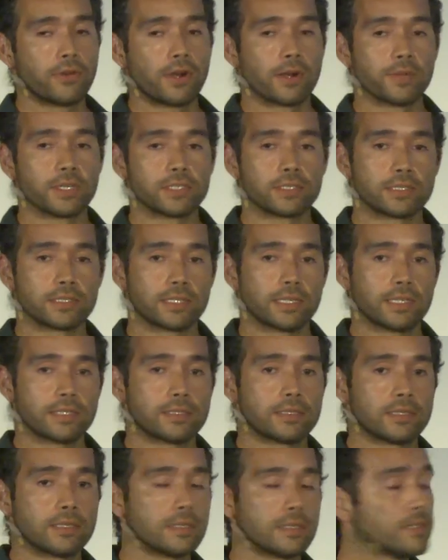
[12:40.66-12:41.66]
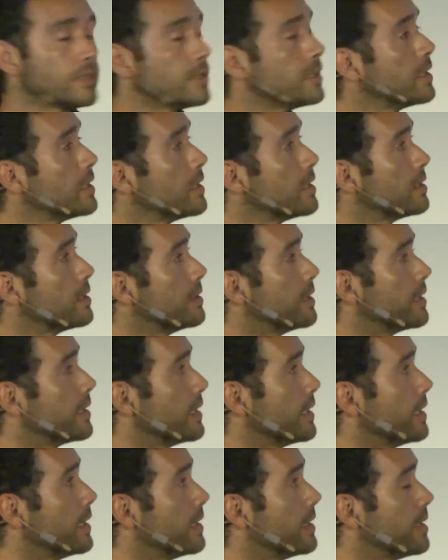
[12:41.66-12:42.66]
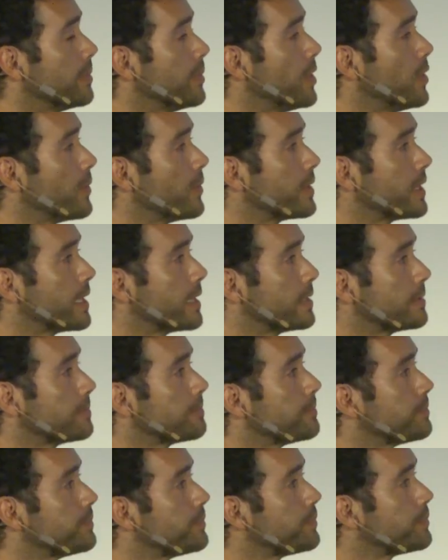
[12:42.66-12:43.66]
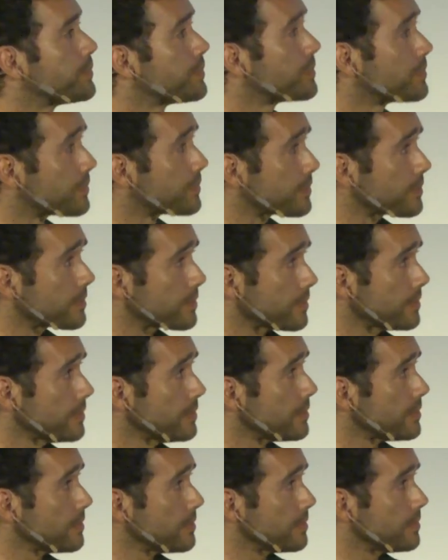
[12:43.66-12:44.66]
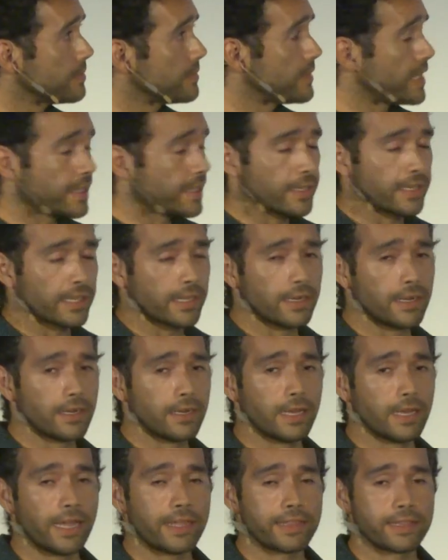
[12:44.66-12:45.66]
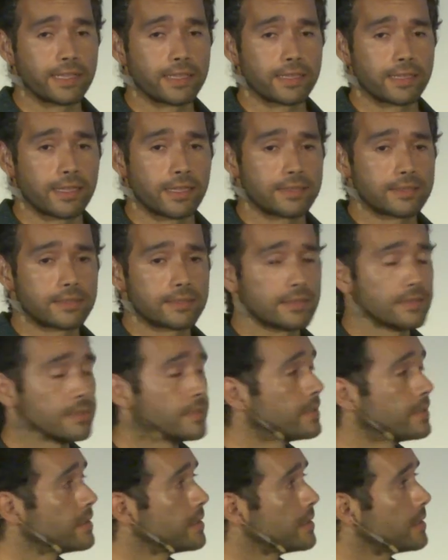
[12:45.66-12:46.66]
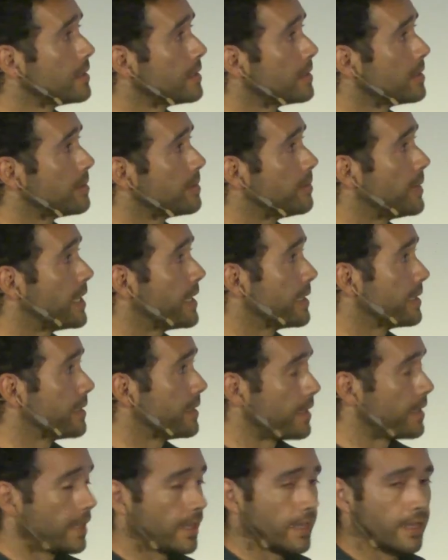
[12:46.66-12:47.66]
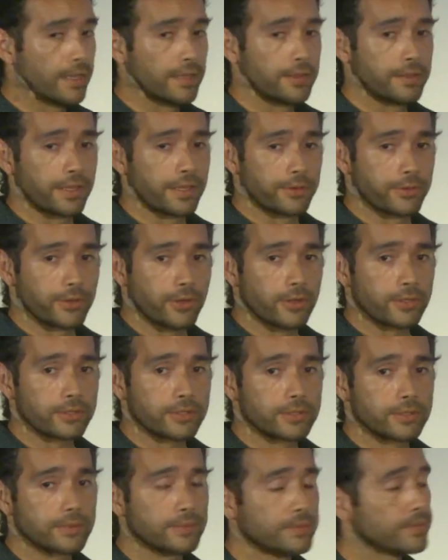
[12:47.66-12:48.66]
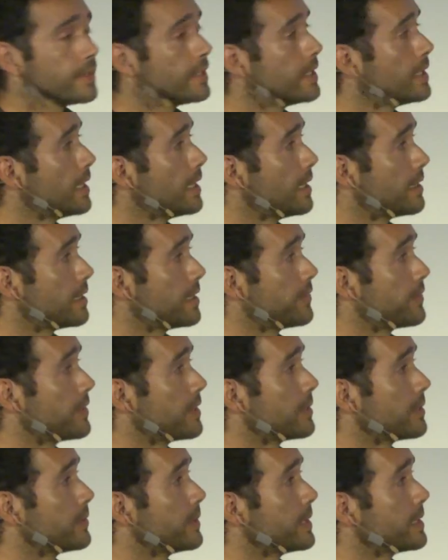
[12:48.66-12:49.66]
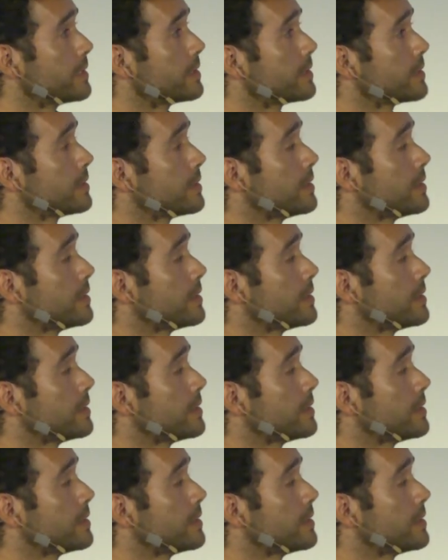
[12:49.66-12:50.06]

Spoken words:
farmers get the mountain, they kill Andean cats by their dogs and different ways.